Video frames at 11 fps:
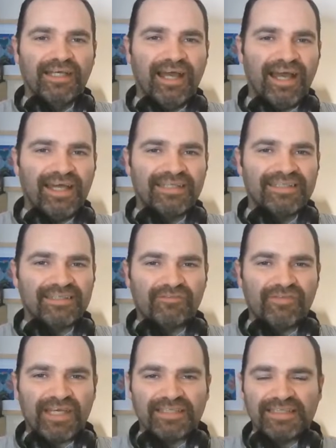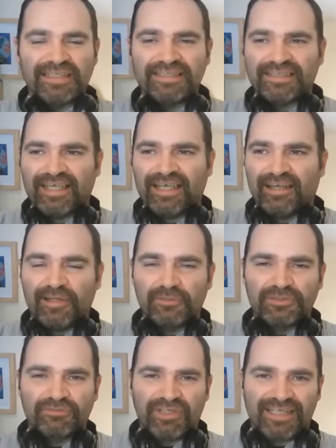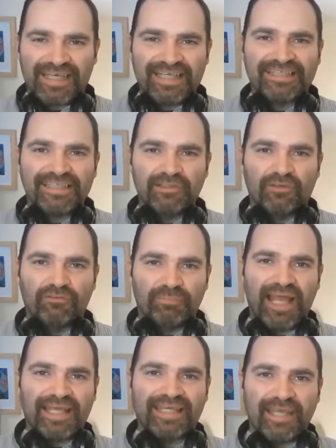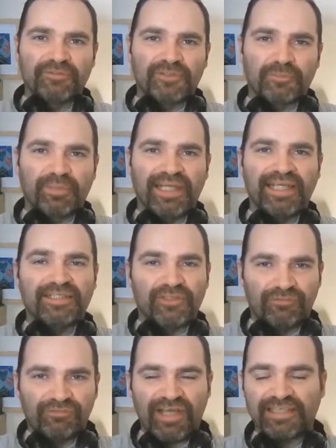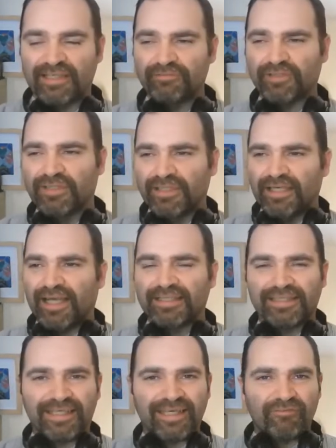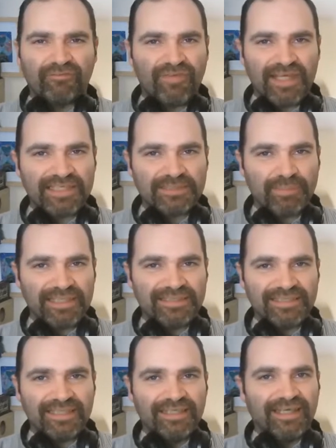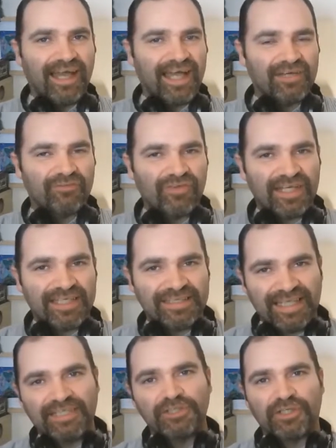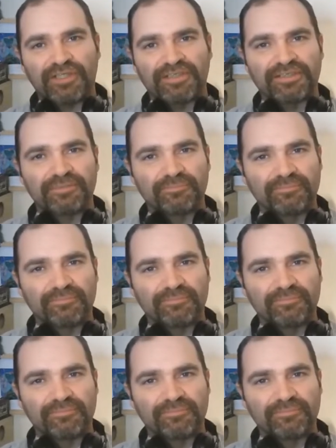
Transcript: and at the very least, it allows for a great deal of black counterplay to the fried liver, and it can get very spicy and very dangerous.